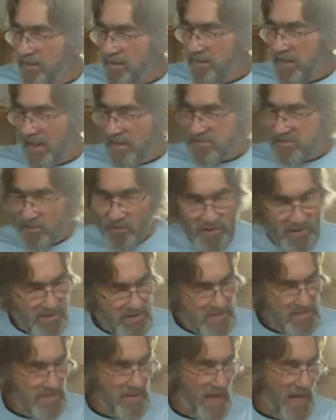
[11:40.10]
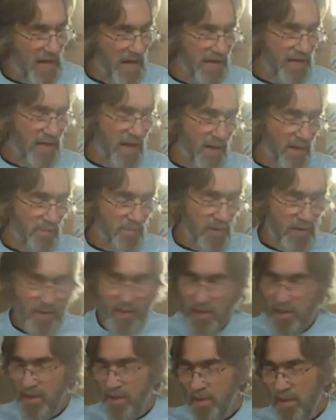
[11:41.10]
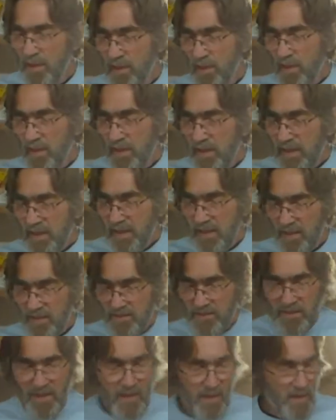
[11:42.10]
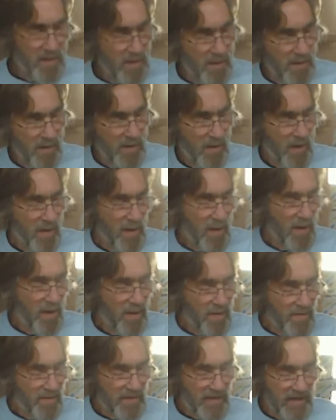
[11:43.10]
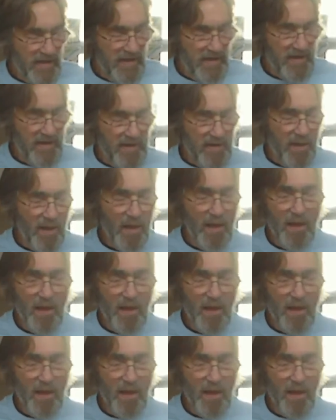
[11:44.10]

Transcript: That's going to slide up in the